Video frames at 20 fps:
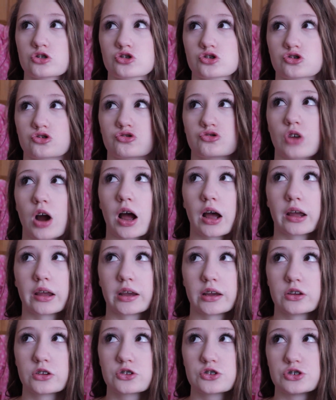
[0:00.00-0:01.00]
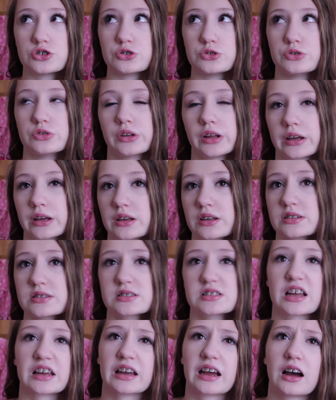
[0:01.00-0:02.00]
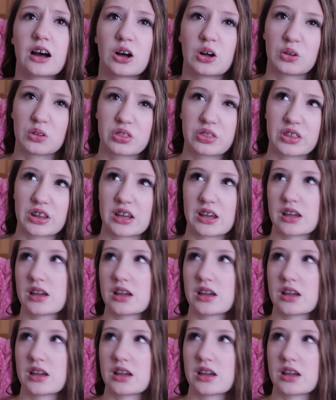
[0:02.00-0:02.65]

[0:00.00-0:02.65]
try to like stay healthy